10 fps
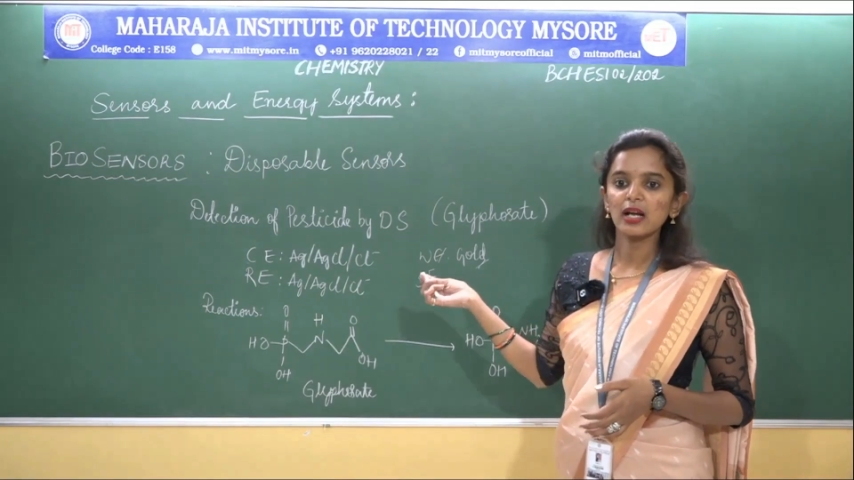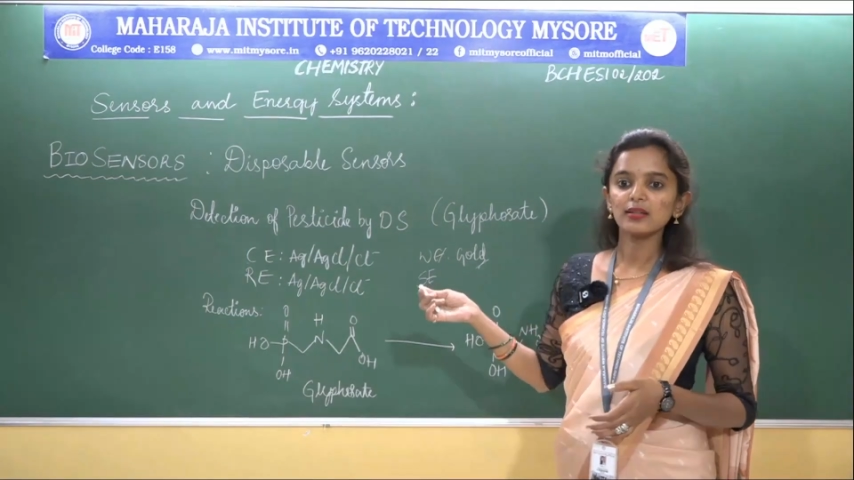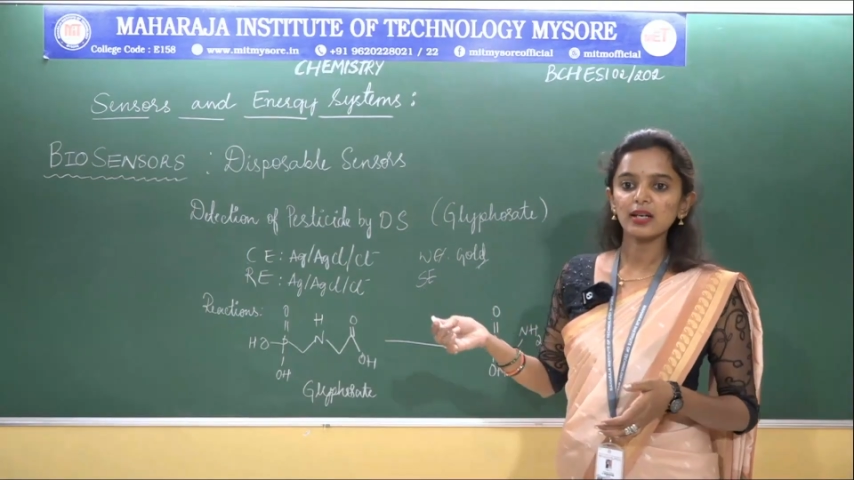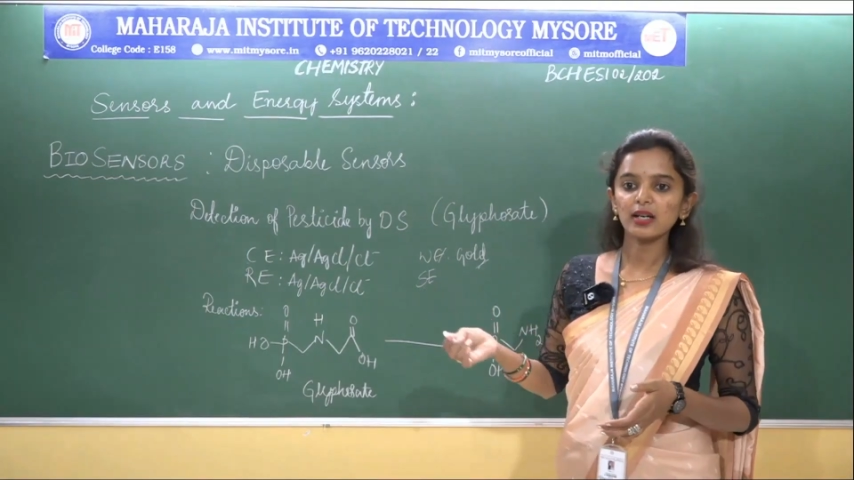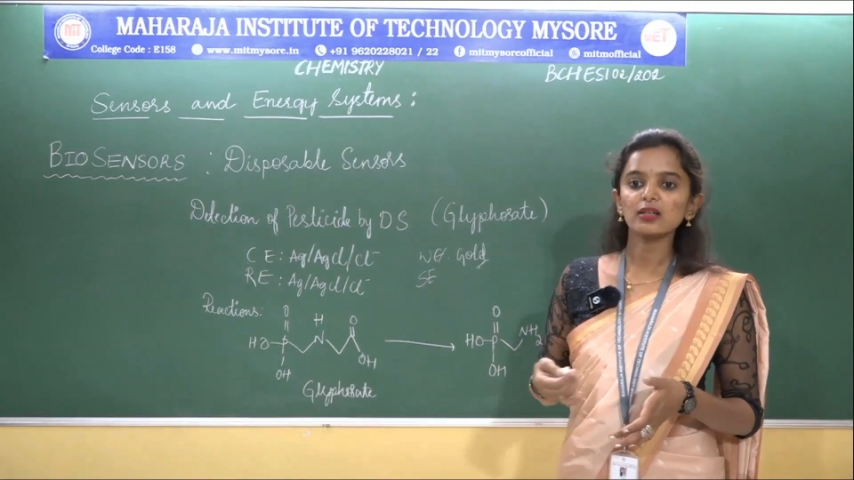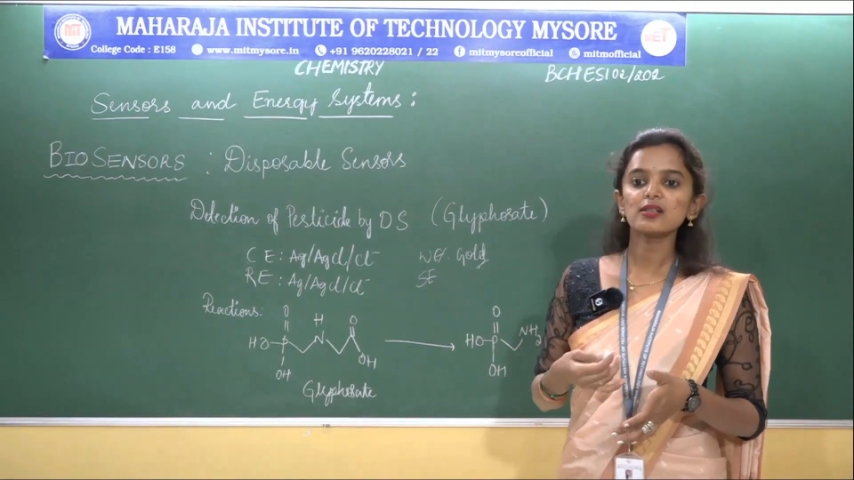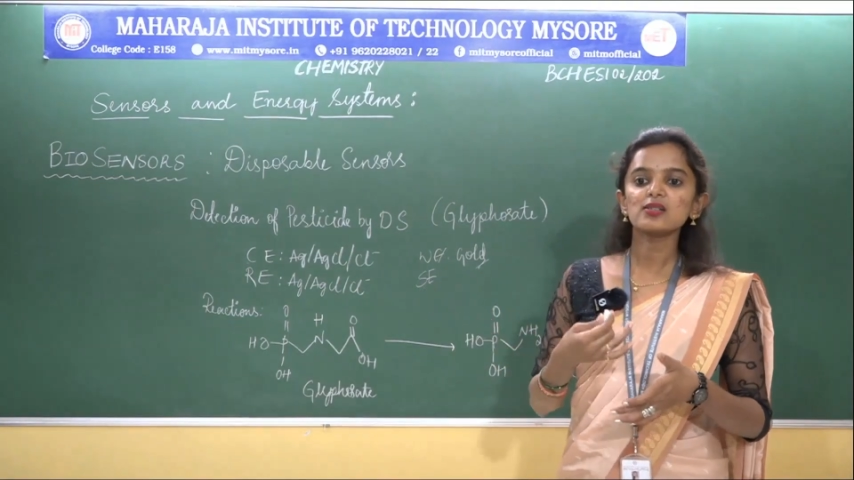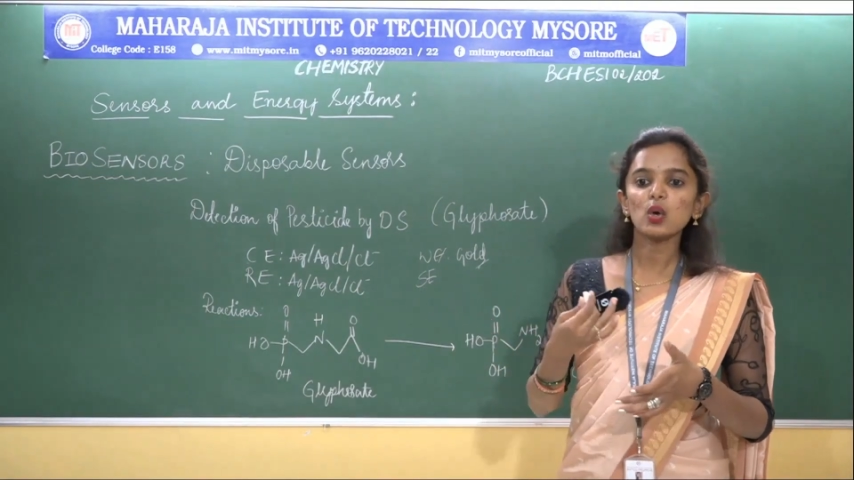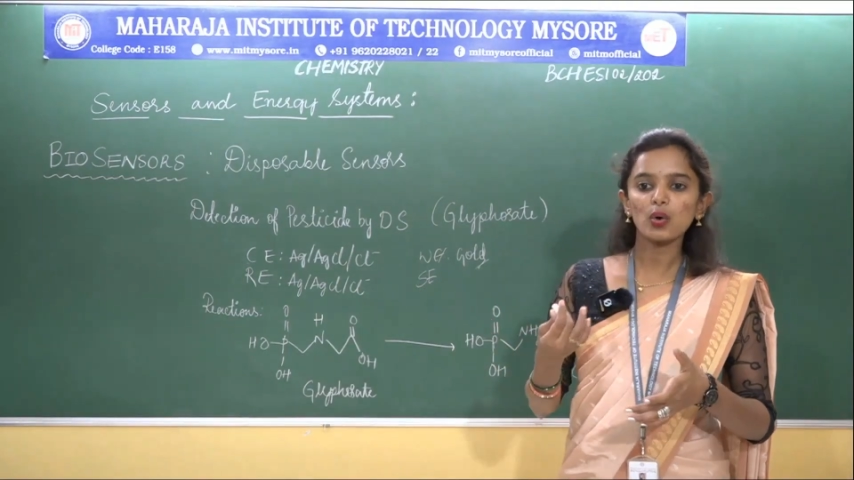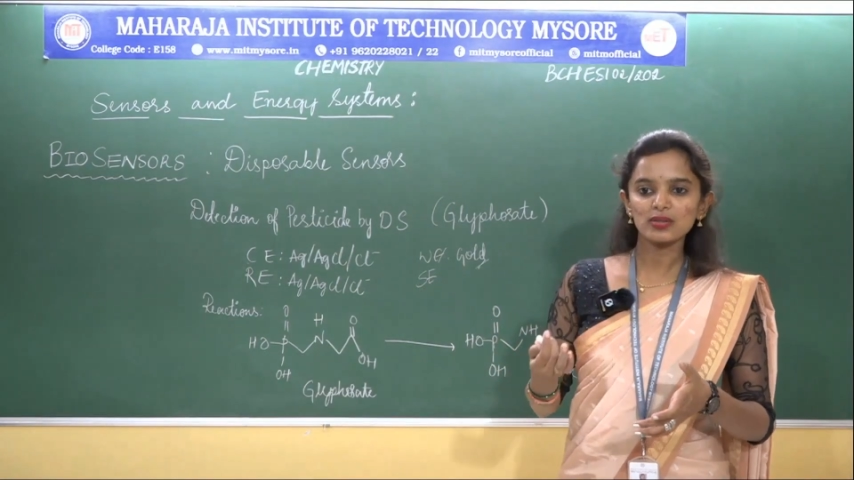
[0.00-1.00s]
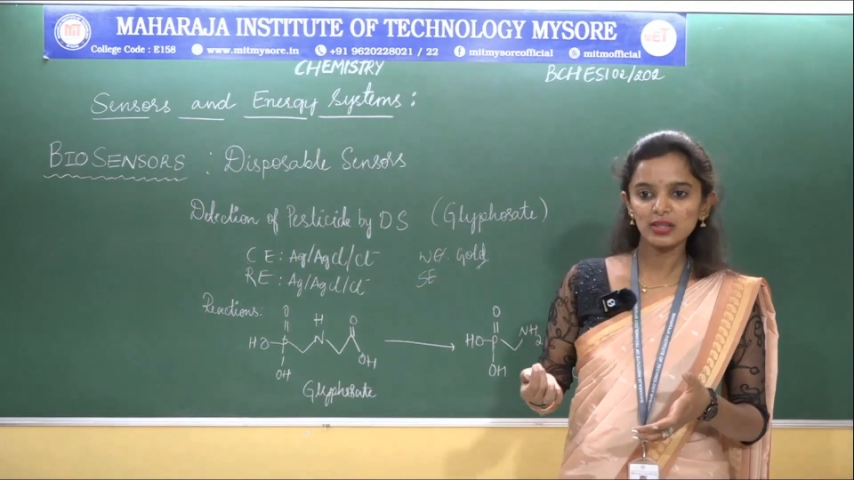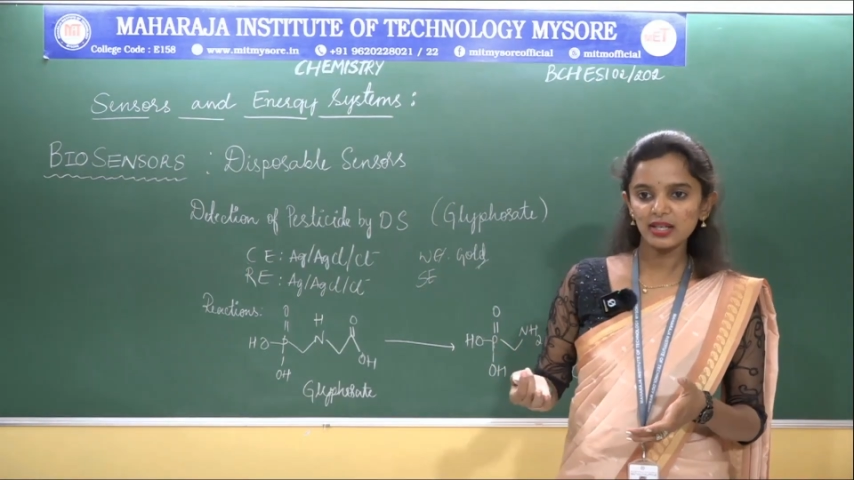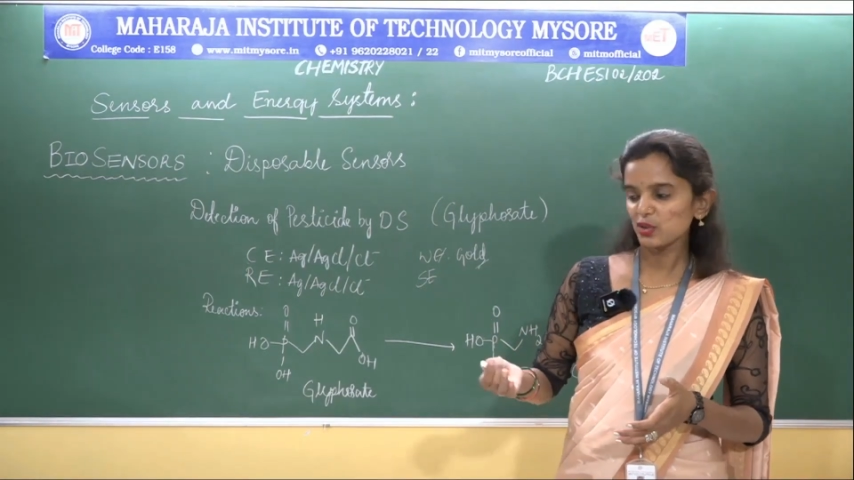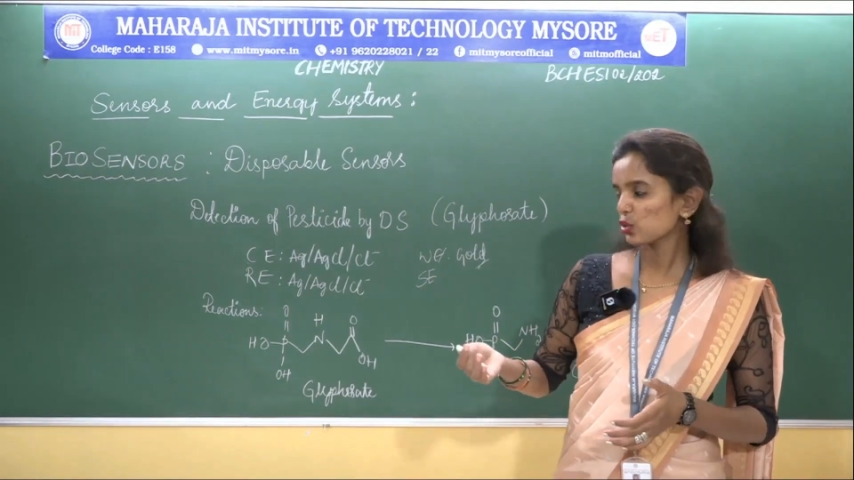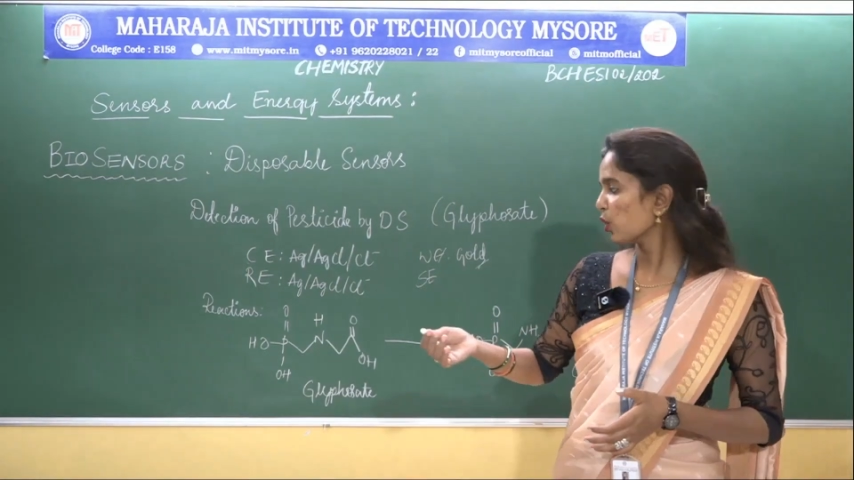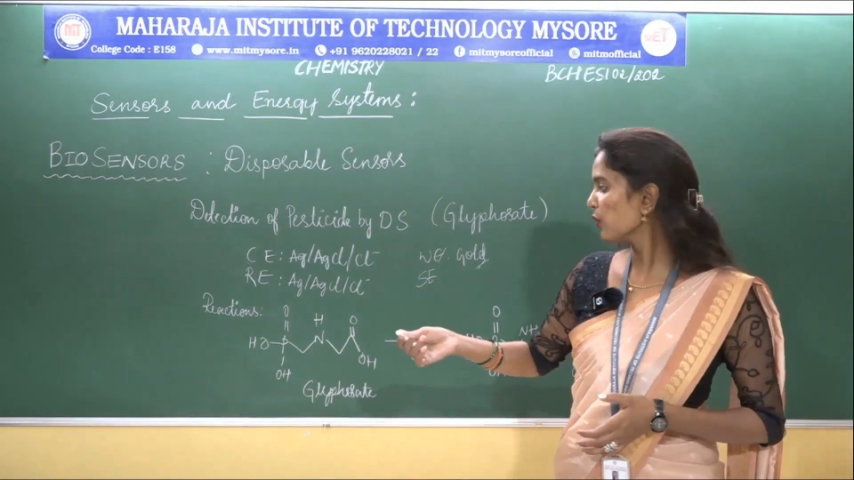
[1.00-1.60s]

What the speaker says: there occurs oxidation